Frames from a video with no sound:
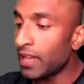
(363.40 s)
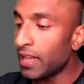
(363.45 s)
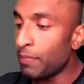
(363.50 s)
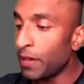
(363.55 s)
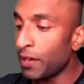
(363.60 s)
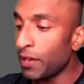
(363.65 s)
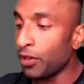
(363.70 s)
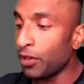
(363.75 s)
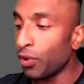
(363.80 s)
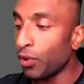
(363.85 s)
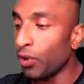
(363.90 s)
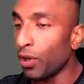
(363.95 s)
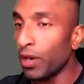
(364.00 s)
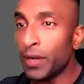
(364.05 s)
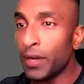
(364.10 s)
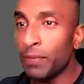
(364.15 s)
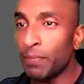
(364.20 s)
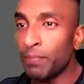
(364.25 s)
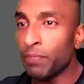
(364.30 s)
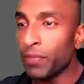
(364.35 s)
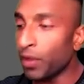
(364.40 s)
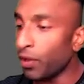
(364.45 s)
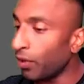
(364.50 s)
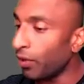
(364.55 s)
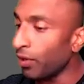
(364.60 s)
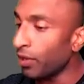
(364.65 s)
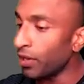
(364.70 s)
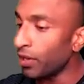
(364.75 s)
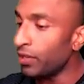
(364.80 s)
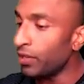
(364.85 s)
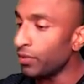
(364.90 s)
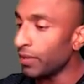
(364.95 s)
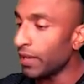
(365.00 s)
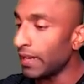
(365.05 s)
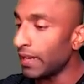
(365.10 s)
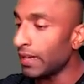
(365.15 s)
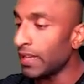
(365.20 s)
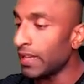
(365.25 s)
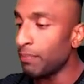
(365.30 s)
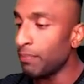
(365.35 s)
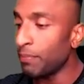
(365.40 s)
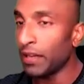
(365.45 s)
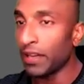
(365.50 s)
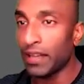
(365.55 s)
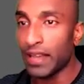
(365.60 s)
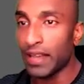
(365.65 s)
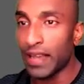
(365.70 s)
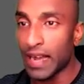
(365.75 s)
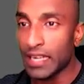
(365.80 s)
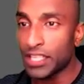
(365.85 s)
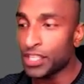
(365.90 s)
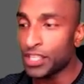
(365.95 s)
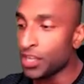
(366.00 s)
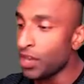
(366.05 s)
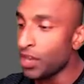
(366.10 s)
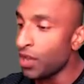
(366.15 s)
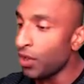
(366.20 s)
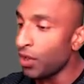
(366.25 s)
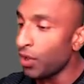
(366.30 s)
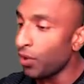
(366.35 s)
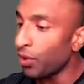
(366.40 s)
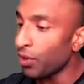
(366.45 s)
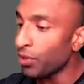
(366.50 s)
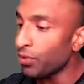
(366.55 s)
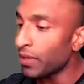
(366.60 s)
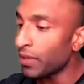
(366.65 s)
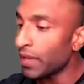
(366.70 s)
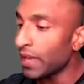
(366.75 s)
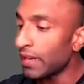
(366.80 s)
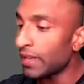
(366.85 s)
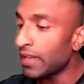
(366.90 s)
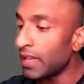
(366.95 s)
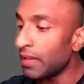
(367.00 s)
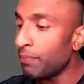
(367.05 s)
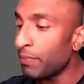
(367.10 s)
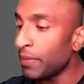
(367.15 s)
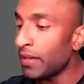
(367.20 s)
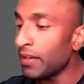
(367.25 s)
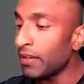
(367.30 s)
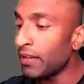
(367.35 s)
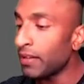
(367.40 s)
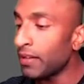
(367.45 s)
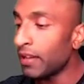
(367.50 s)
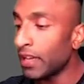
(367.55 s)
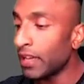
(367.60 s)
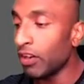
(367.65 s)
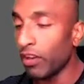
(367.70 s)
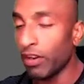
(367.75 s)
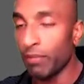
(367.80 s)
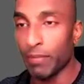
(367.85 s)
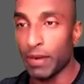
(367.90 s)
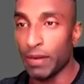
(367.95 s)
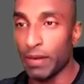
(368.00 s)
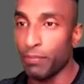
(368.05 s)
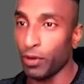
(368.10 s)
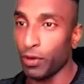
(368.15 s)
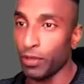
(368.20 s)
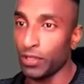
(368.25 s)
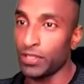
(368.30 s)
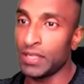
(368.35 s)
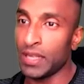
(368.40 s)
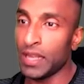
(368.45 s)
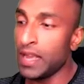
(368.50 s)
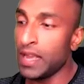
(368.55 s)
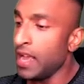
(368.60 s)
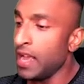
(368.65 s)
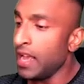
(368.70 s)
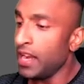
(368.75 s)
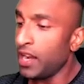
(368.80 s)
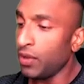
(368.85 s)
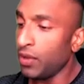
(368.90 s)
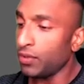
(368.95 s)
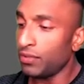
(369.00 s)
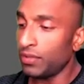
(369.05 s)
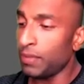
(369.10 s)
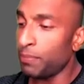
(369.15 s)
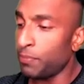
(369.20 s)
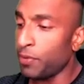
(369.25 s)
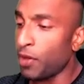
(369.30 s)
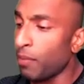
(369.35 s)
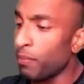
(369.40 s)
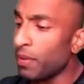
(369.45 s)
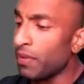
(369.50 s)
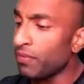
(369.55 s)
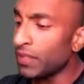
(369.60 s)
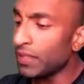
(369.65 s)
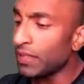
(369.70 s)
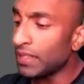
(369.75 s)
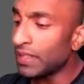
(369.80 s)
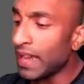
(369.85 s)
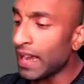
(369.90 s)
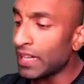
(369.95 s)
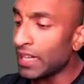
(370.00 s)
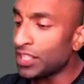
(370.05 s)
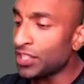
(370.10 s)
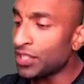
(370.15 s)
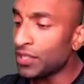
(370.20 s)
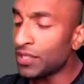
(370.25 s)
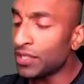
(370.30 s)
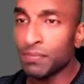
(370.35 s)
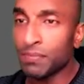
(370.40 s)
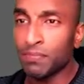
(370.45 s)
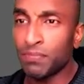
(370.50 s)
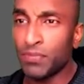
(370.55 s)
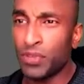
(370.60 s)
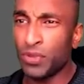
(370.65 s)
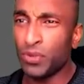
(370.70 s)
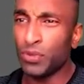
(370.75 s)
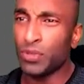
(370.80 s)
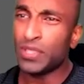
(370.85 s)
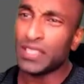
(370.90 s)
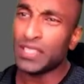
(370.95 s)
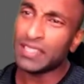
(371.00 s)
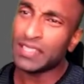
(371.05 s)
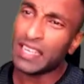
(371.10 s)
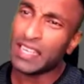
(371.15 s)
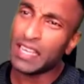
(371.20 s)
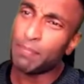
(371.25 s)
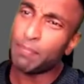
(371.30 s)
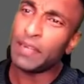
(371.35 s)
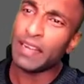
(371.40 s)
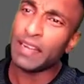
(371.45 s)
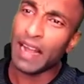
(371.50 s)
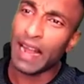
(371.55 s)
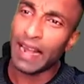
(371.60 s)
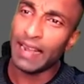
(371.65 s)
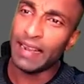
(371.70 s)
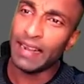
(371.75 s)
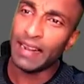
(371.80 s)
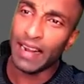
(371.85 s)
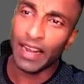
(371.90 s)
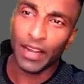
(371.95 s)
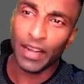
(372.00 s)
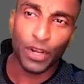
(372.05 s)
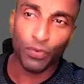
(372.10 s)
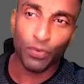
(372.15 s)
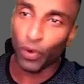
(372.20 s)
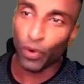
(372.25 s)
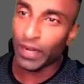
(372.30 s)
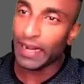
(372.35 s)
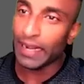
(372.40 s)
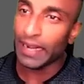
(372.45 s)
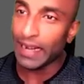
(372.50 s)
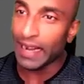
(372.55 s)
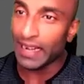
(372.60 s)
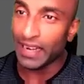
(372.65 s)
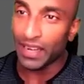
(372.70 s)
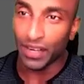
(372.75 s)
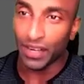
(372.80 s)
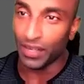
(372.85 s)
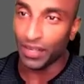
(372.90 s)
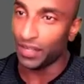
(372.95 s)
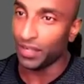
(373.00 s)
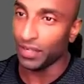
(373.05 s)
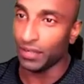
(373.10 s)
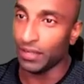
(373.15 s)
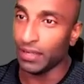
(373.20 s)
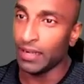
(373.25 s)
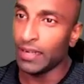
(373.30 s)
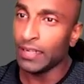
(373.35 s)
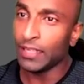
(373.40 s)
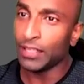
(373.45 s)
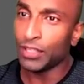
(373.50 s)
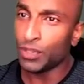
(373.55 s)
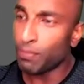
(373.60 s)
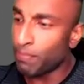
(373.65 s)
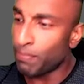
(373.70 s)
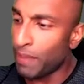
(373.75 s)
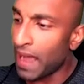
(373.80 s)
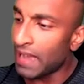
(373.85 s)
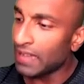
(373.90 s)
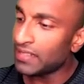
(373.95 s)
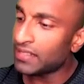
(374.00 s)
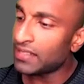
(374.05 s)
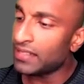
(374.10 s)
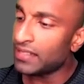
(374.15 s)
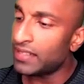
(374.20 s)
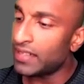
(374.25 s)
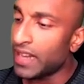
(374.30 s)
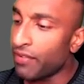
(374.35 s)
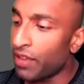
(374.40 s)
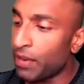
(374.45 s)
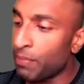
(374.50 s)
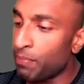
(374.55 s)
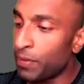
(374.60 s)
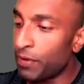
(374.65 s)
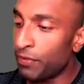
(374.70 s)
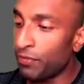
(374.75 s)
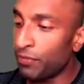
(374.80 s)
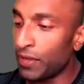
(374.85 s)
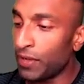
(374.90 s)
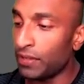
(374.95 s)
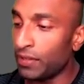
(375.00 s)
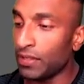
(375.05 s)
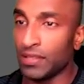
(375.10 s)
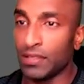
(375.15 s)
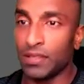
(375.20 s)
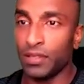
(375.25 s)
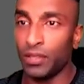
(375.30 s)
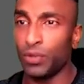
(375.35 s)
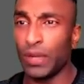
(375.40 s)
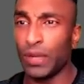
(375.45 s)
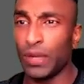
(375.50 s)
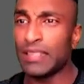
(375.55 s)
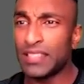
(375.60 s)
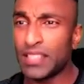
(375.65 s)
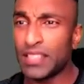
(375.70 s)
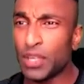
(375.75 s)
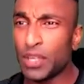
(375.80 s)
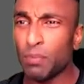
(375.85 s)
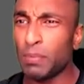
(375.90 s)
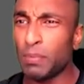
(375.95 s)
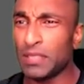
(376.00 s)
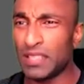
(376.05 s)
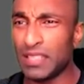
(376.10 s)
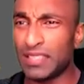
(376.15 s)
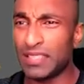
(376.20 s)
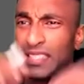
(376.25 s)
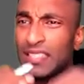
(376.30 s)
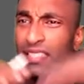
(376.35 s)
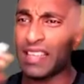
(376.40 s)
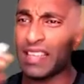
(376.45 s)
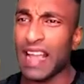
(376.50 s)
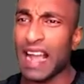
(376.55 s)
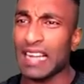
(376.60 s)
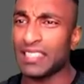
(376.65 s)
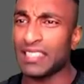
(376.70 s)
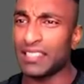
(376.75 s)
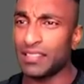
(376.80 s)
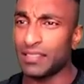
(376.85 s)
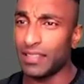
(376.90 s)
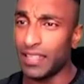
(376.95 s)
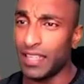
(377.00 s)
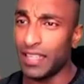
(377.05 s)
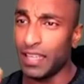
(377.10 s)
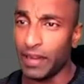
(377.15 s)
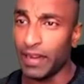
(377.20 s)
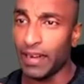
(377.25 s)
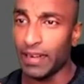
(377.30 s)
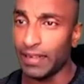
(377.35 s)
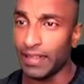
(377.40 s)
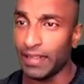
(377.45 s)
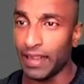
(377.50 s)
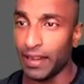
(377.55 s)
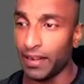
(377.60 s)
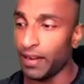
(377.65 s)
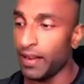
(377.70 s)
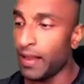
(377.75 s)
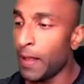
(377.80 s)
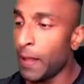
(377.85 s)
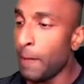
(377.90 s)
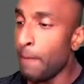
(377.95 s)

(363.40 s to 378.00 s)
keep in gold or you can keep in cash or you can keep in government bonds. Now, the problem with cash is you just keep it idle and you won't get any return. So banks never prefer this. You get 0%, just cash keeping it there.